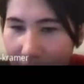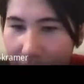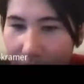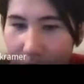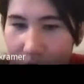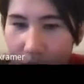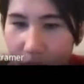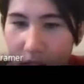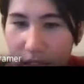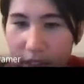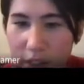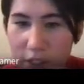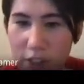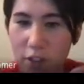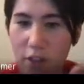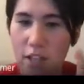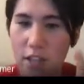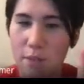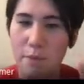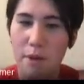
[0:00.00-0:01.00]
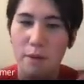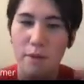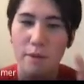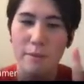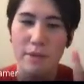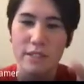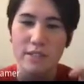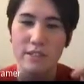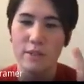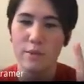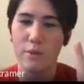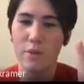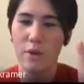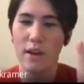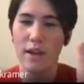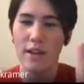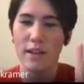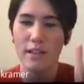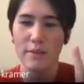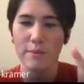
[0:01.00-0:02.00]
So that's good, but we're missing
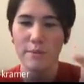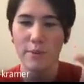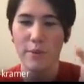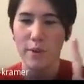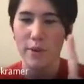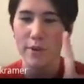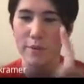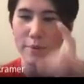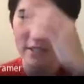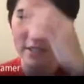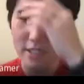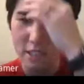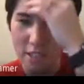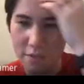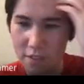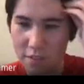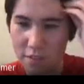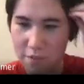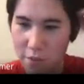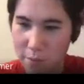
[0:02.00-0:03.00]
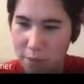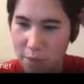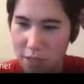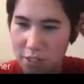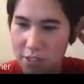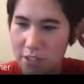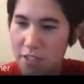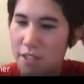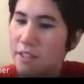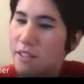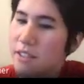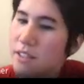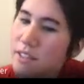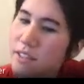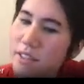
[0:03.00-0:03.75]
one important piece of information.